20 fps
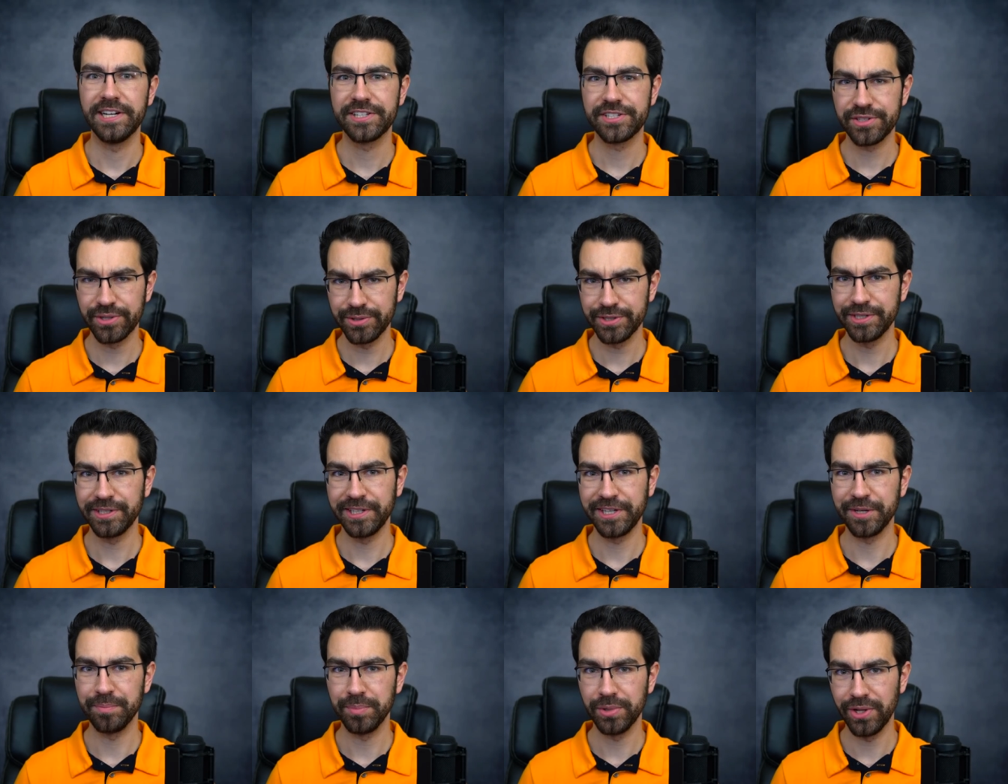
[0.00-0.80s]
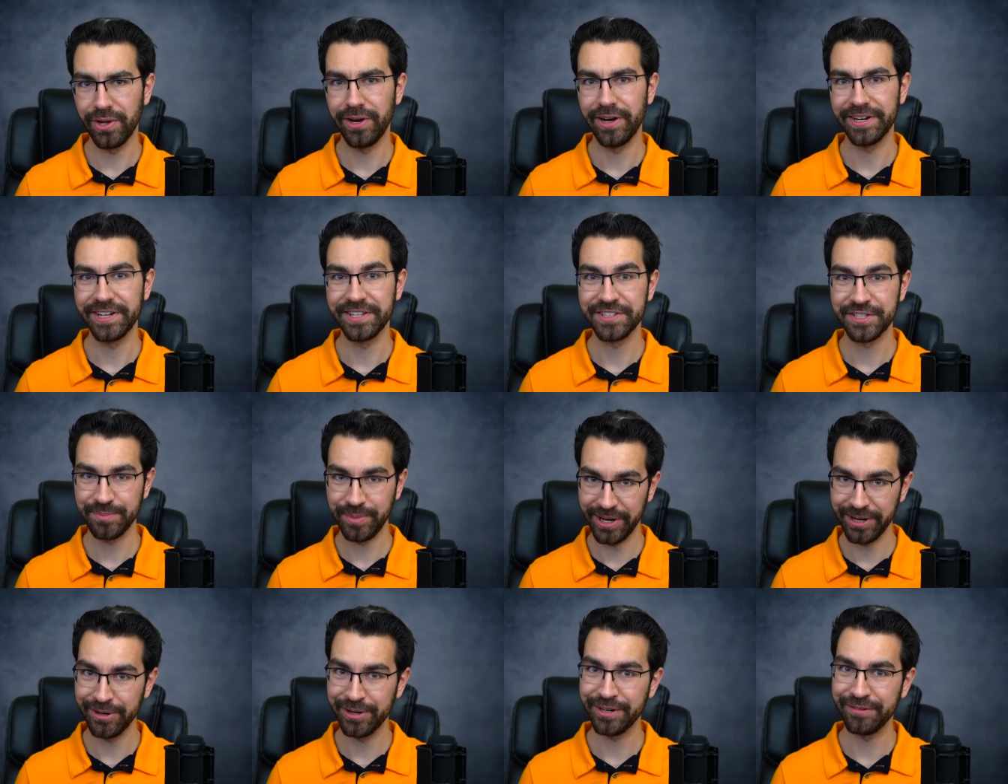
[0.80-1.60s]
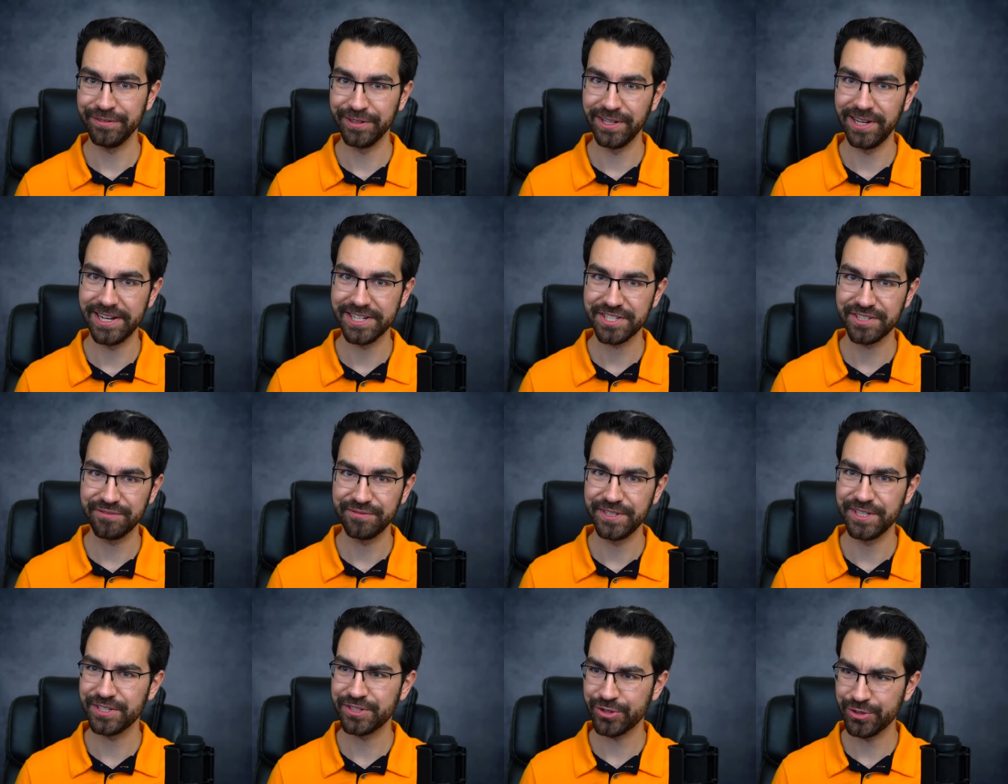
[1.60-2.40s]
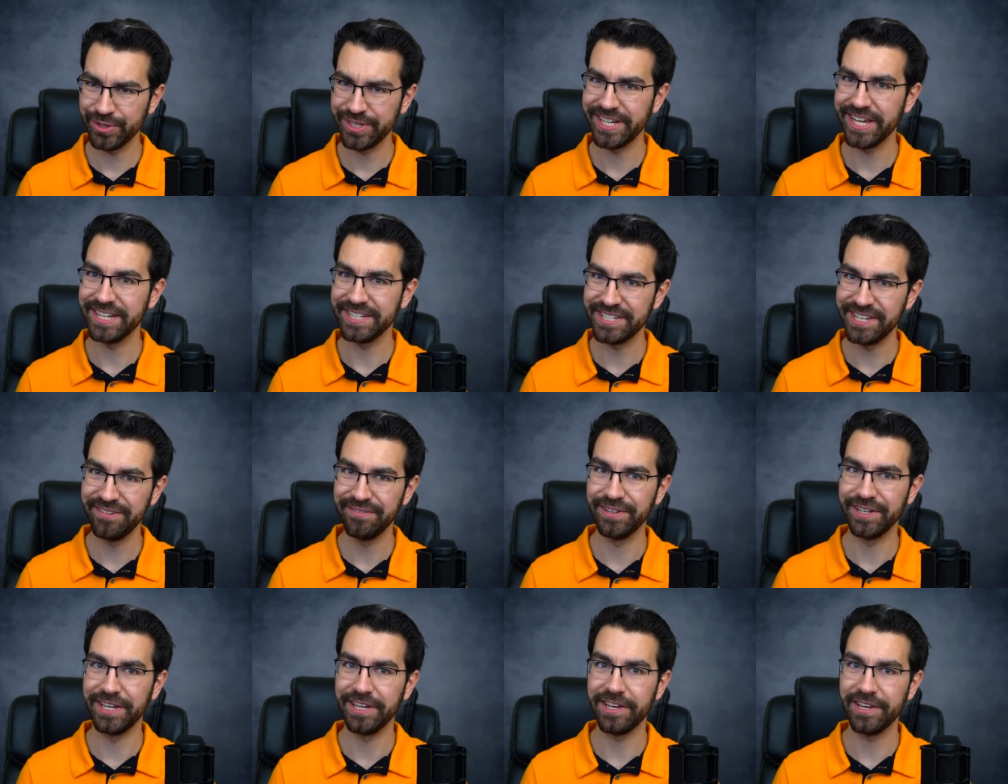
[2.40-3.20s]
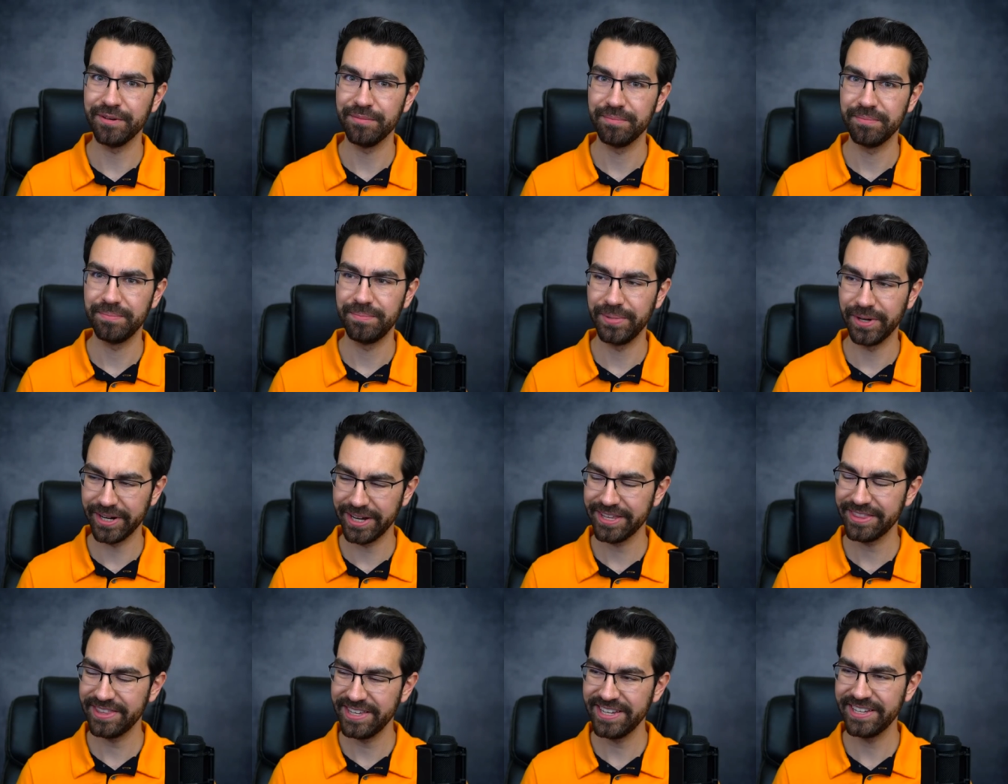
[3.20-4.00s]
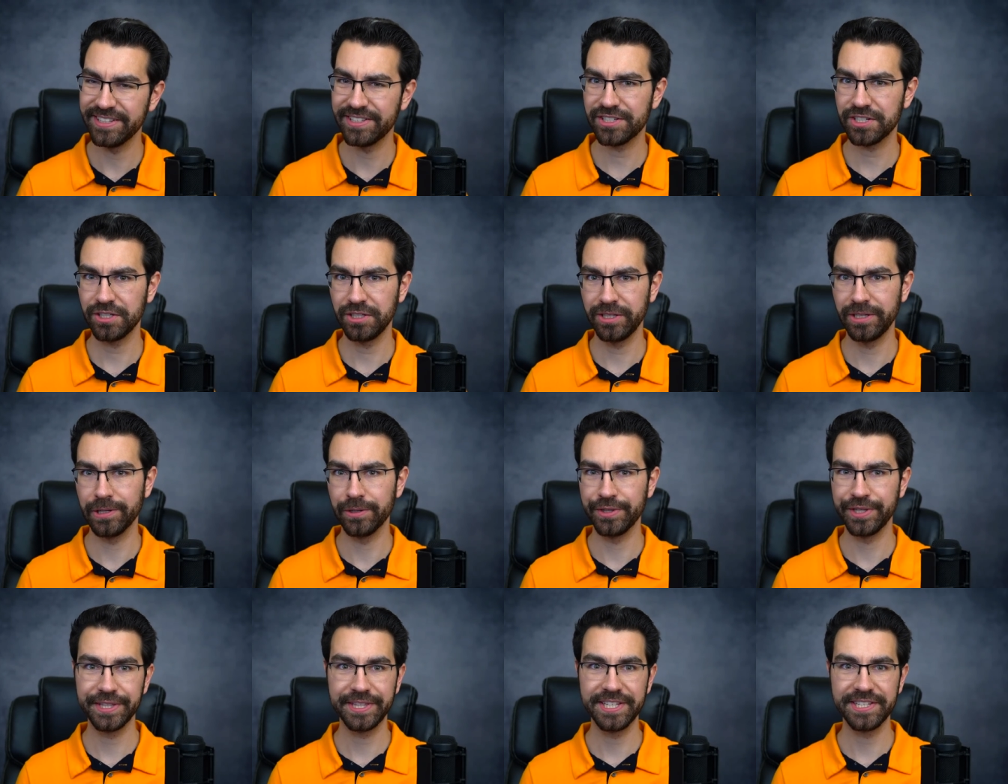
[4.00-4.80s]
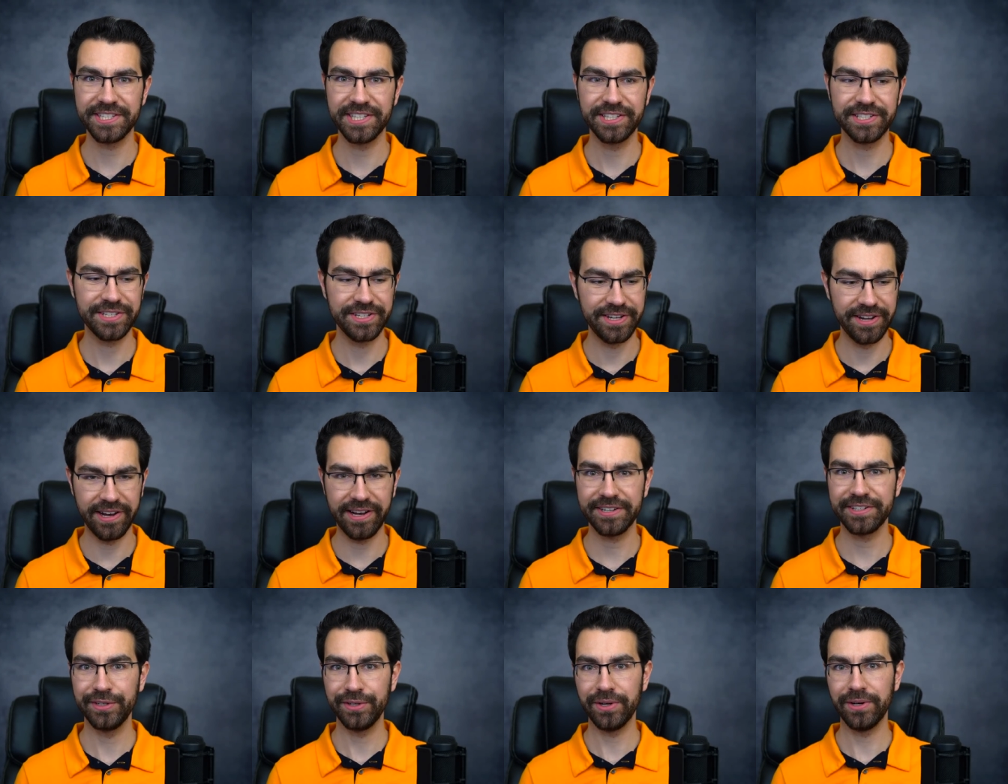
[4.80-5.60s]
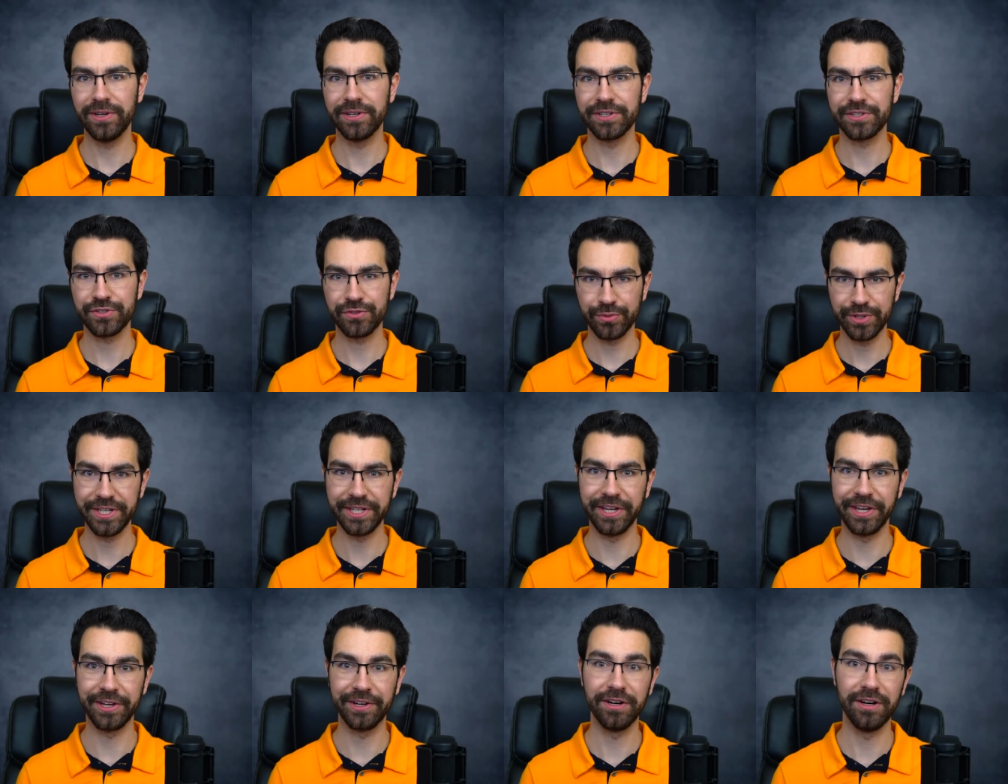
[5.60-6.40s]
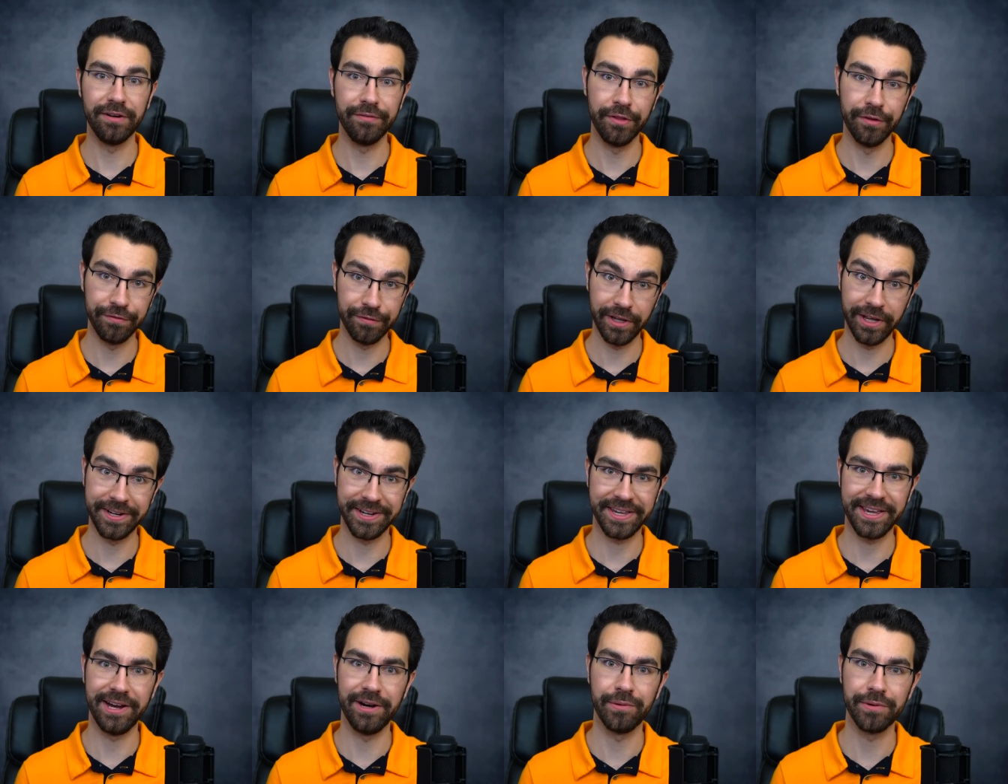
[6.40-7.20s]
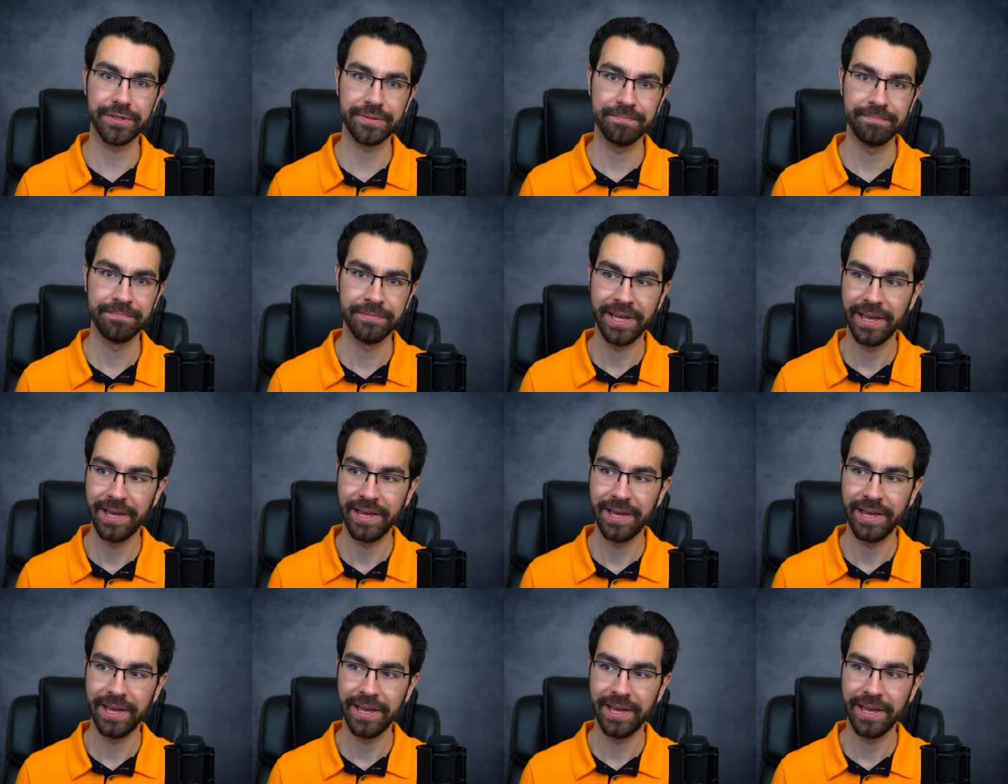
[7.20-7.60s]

I certainly applaud inspiring philosophy's creativity, but I think it's clear that this is not an honest reading of the flood account.